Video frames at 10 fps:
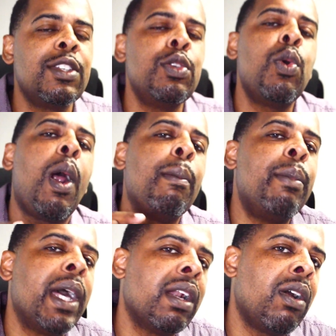You are
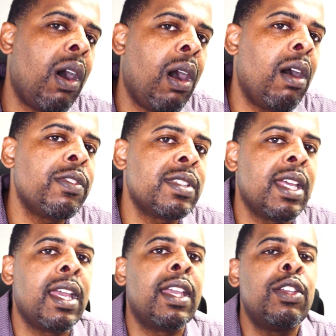better off
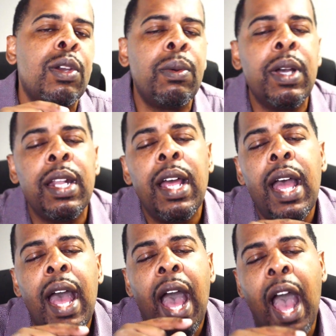saying, you know what,
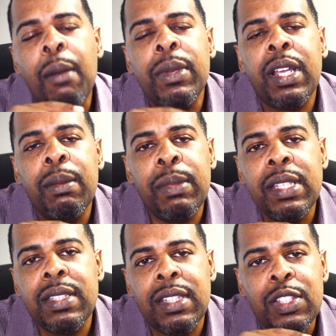I'm going to
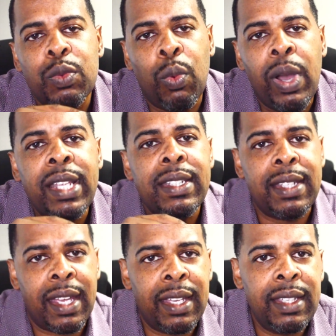commit to this one
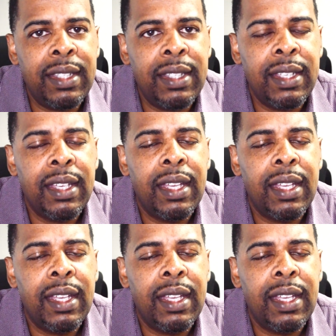day,